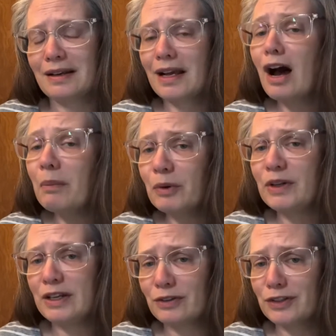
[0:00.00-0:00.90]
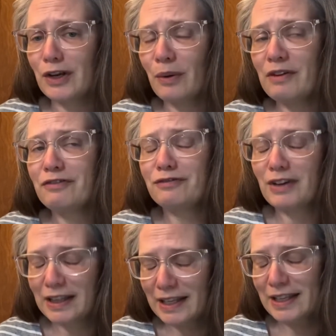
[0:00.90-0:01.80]
a couple years ago. I
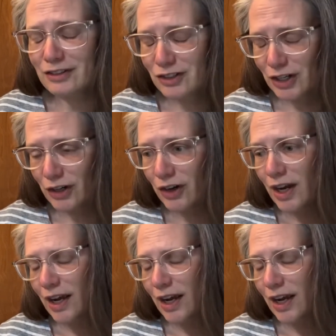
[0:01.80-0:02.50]
finally this year.